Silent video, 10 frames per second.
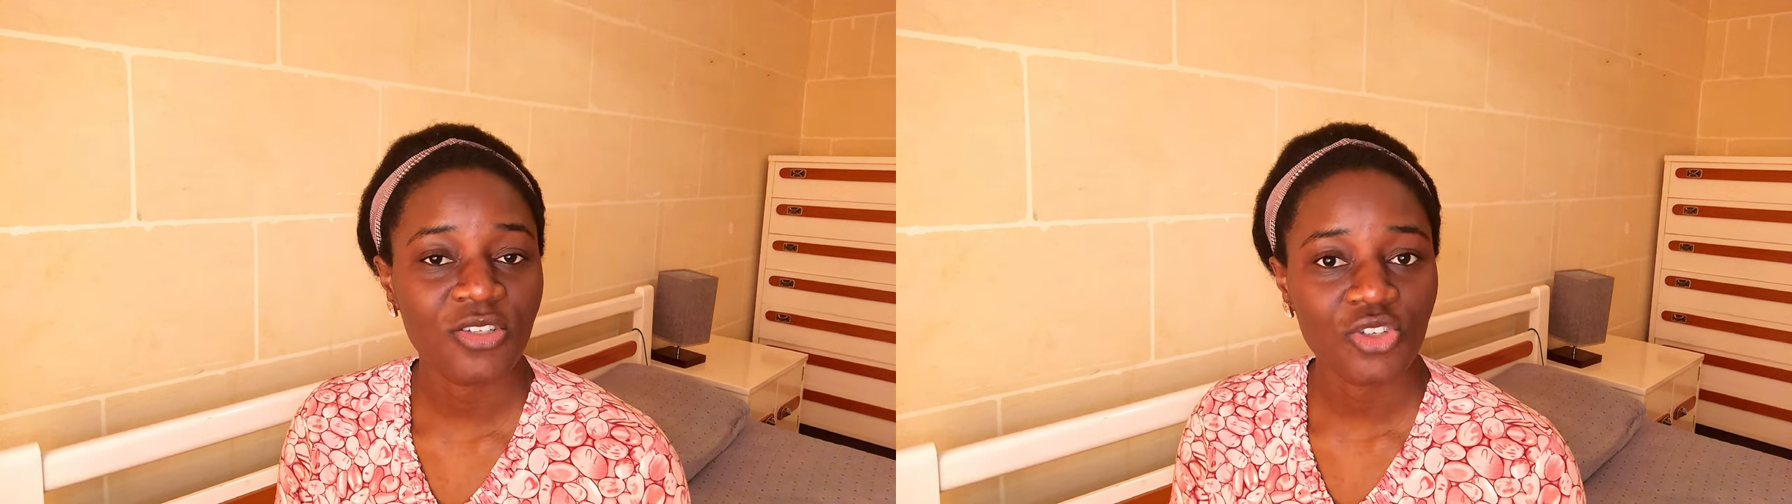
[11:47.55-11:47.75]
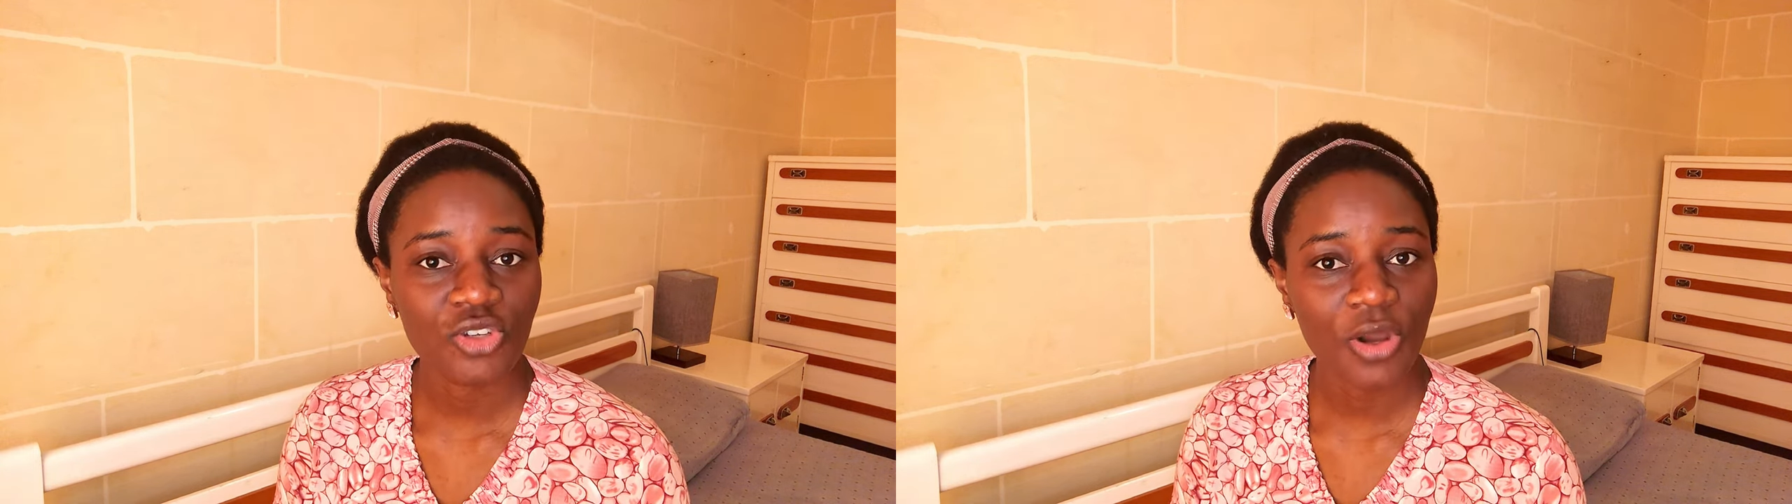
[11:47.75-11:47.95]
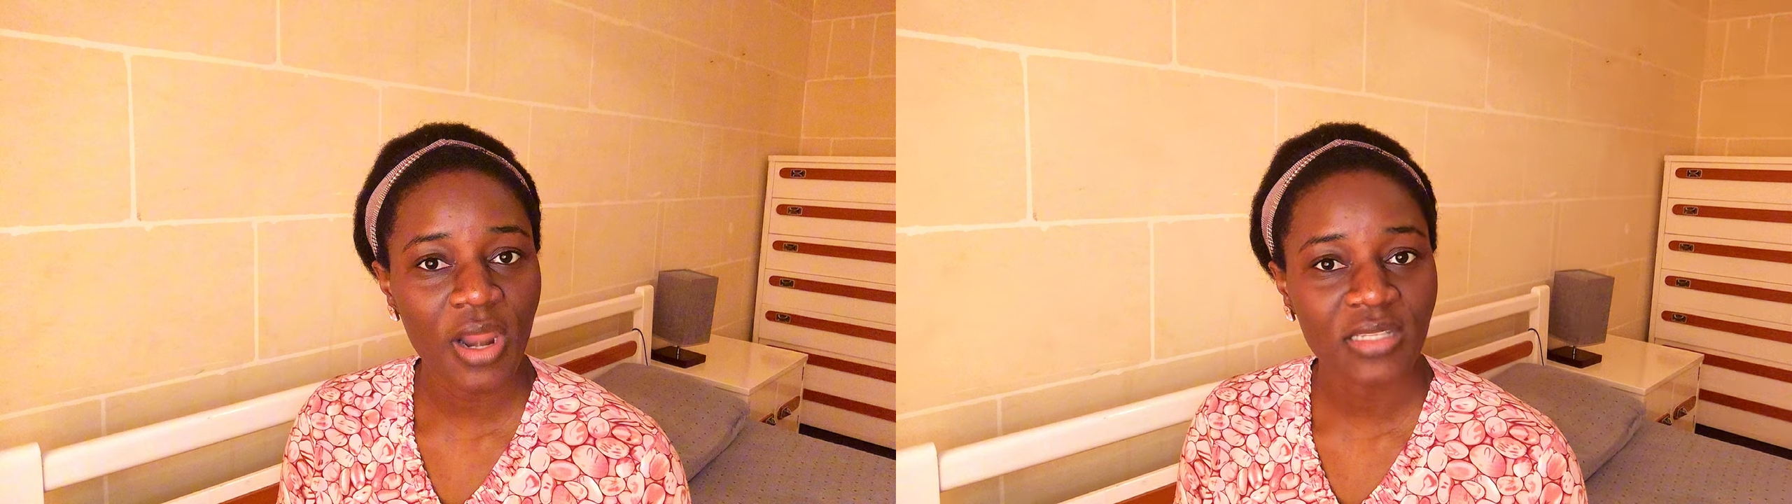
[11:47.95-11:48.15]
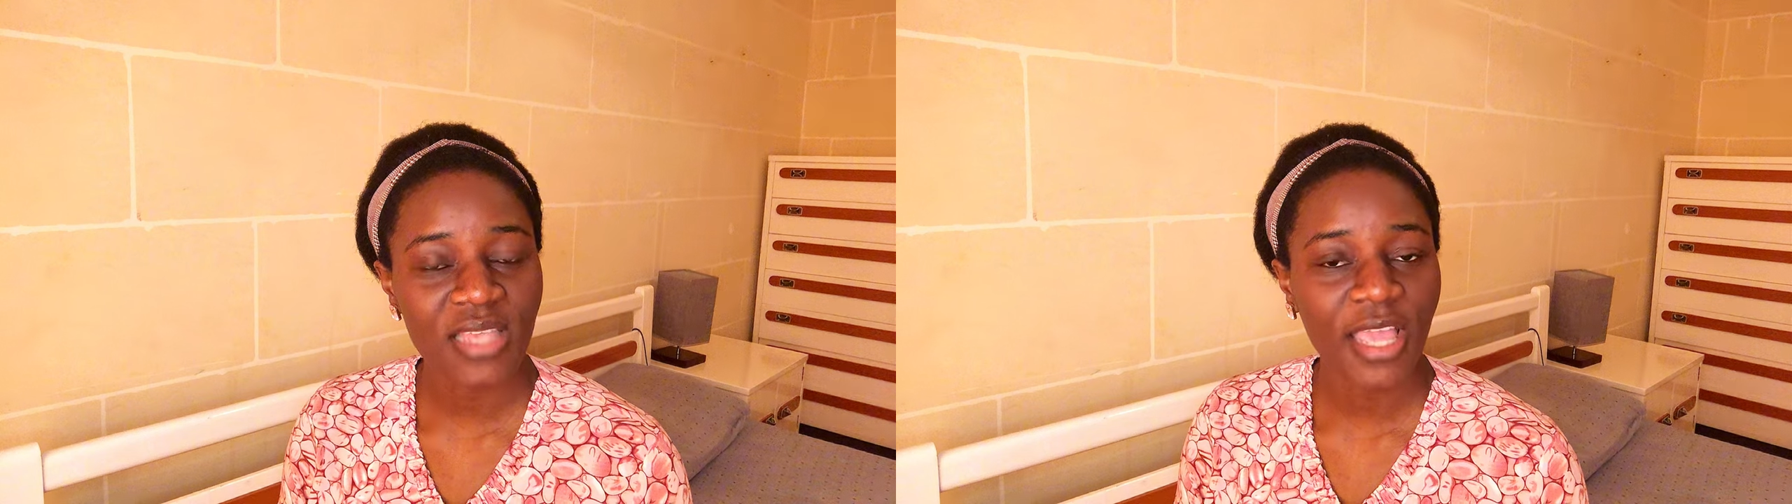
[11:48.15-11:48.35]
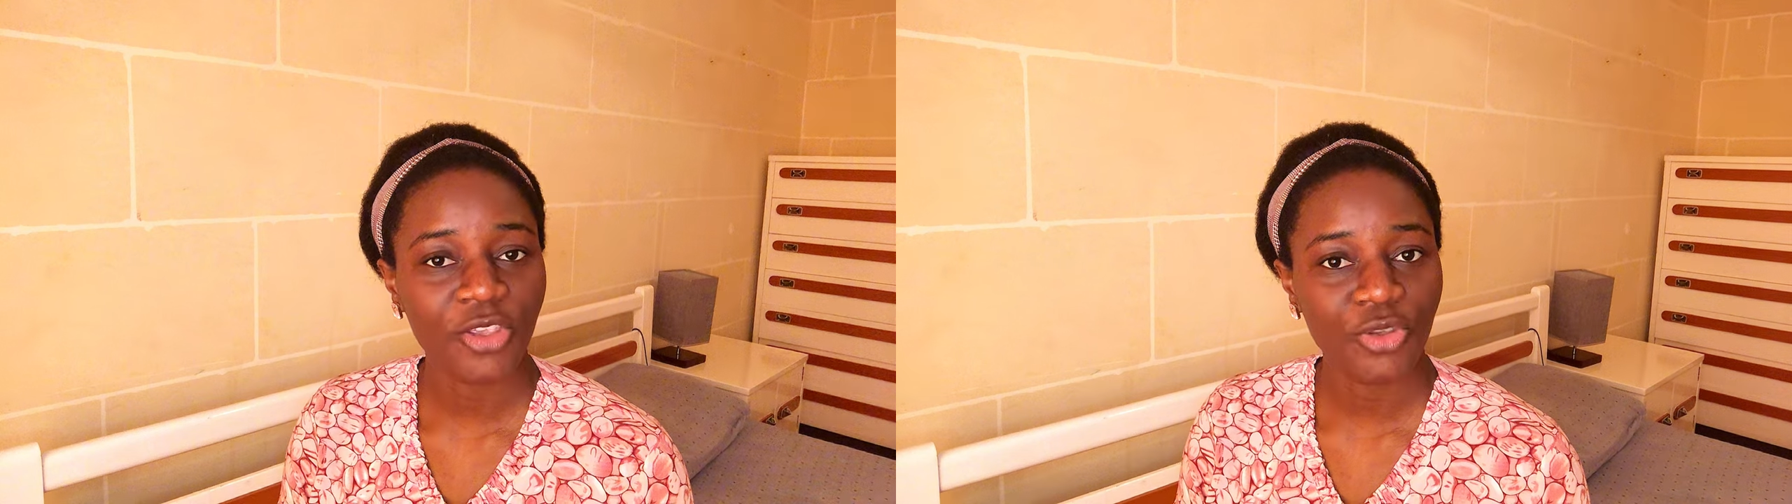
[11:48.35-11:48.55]
insurance
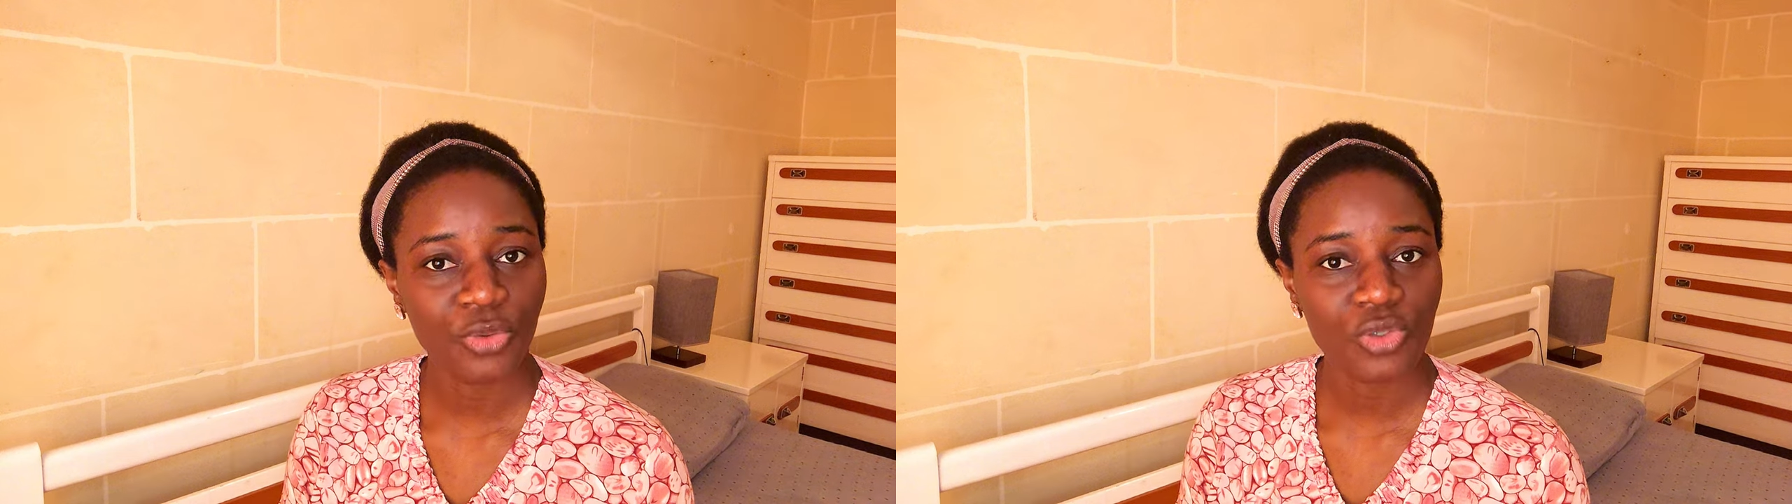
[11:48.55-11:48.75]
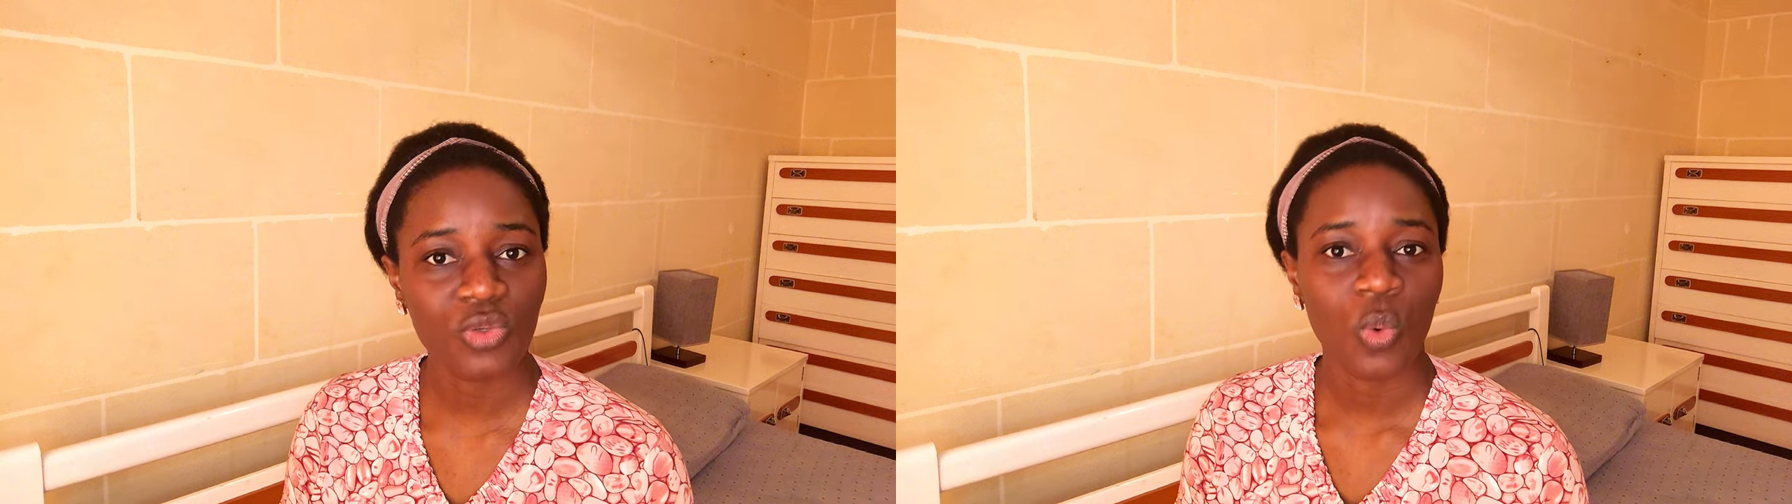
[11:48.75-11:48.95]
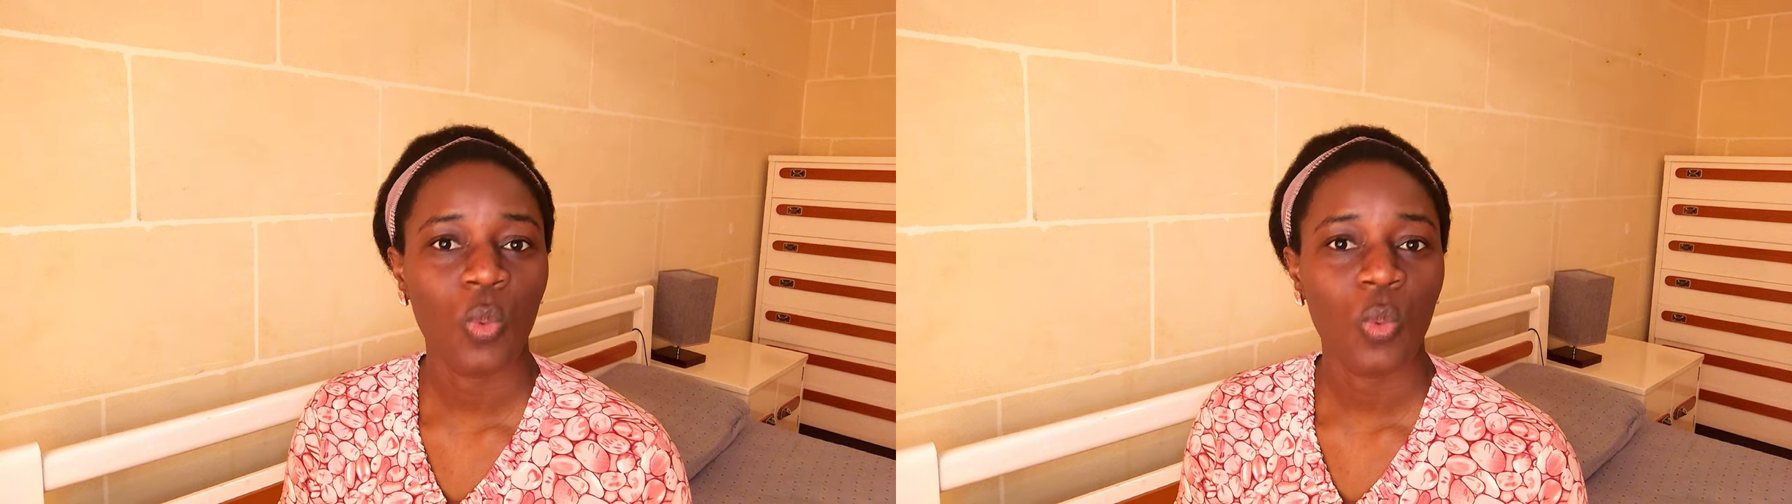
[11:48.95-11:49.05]
I use